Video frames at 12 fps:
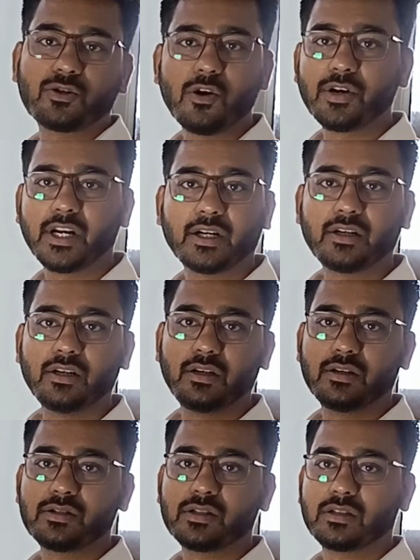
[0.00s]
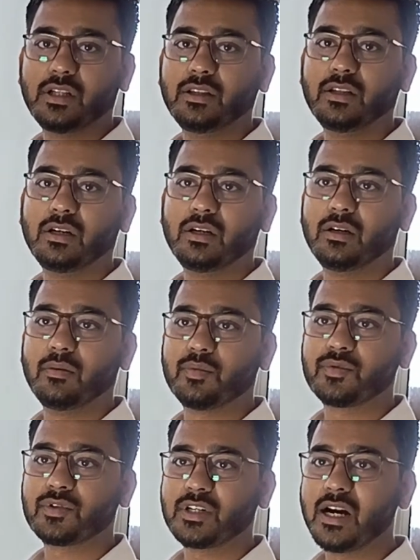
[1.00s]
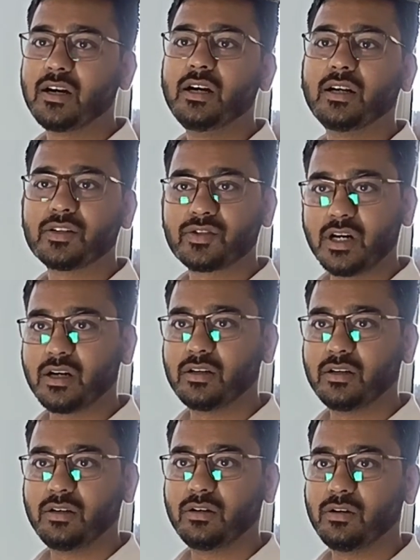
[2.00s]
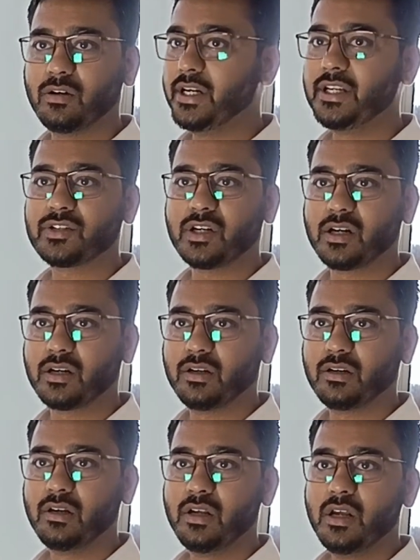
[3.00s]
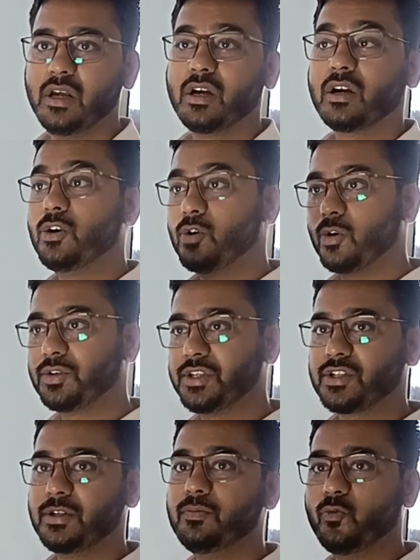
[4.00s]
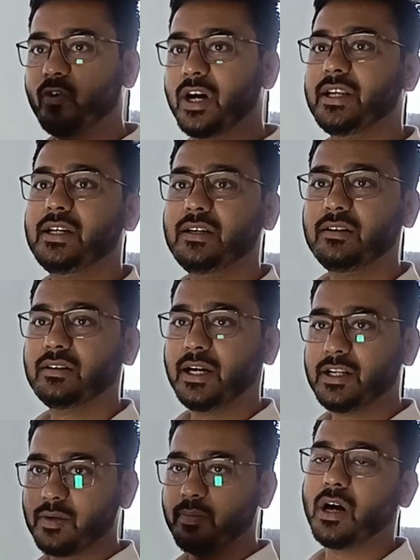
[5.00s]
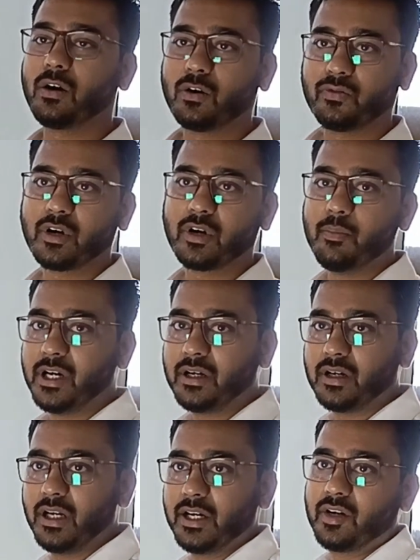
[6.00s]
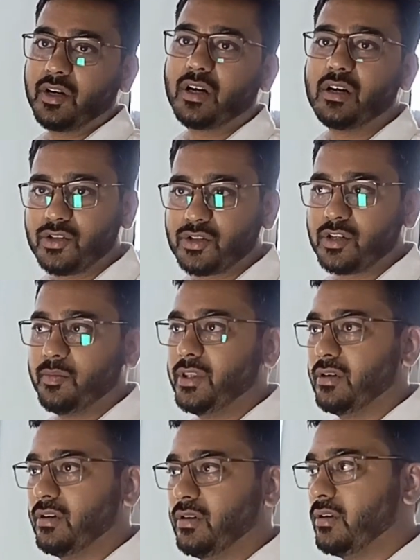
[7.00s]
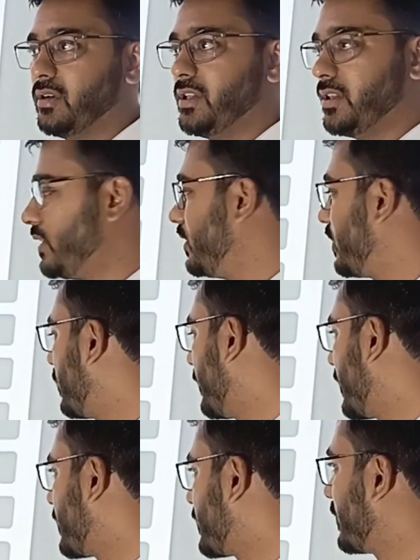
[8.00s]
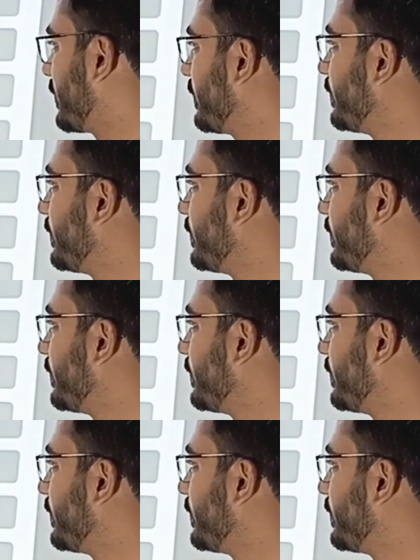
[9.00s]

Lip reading: contactors, then the star delta starter or any starter, control system, wiring, that is a part of complete electrical system in the compressor.